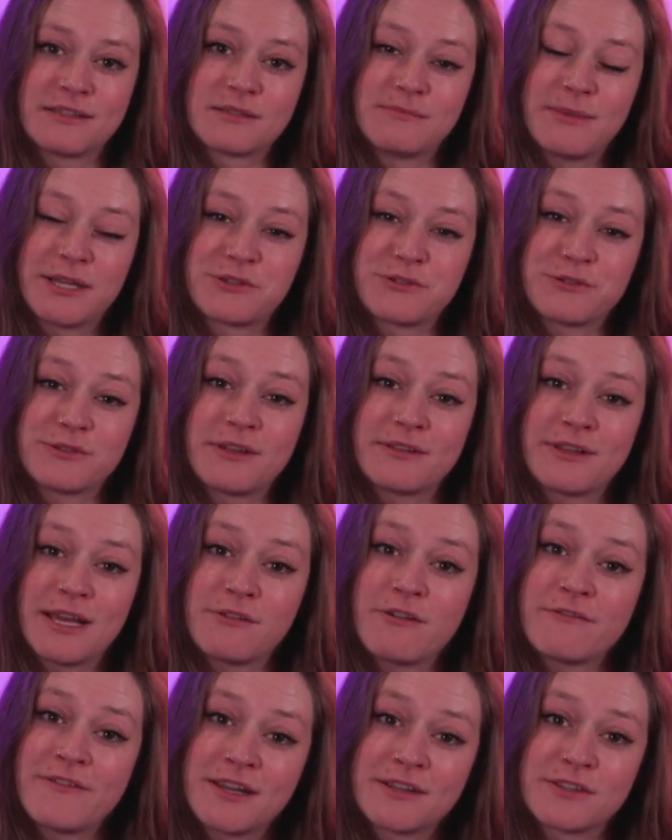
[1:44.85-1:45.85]
and make sure that
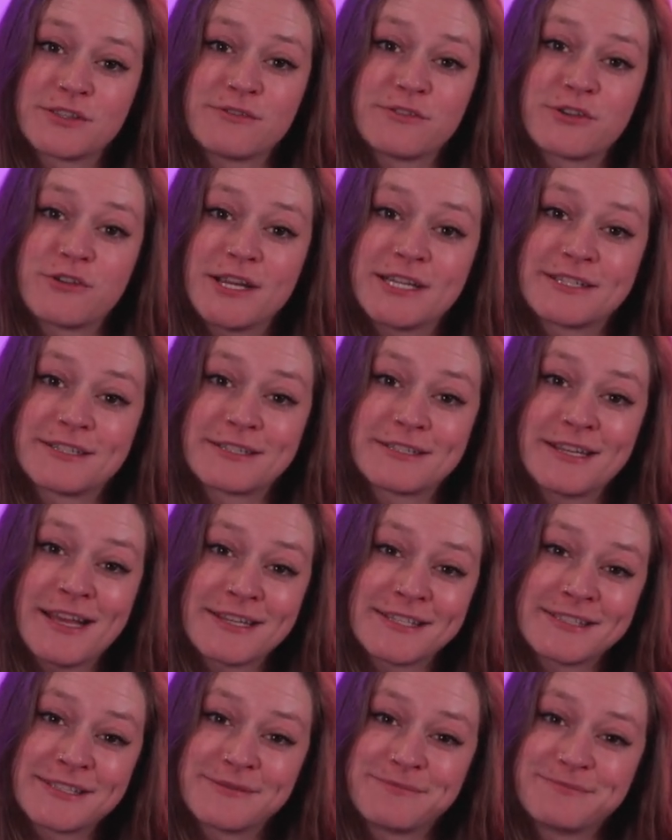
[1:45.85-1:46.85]
their events are a great
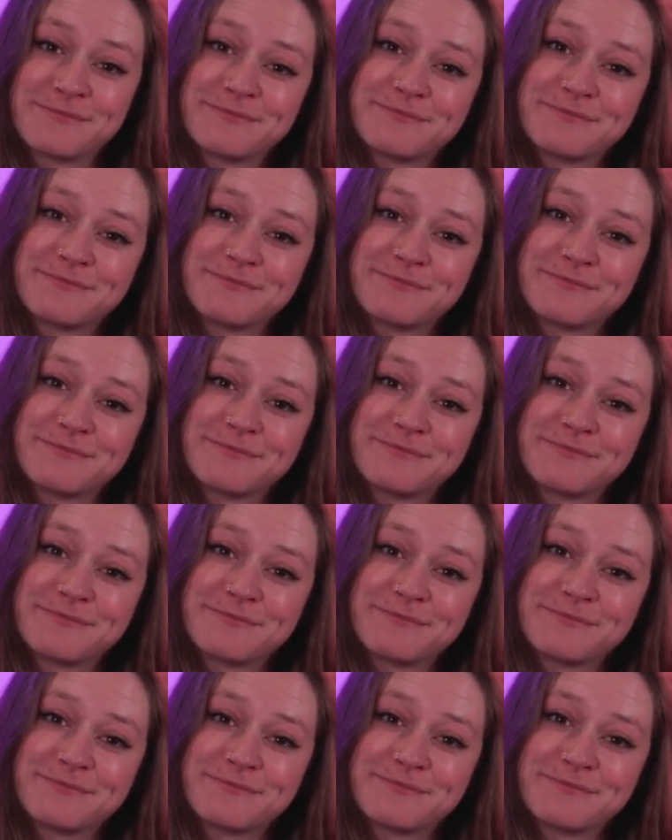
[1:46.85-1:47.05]
success.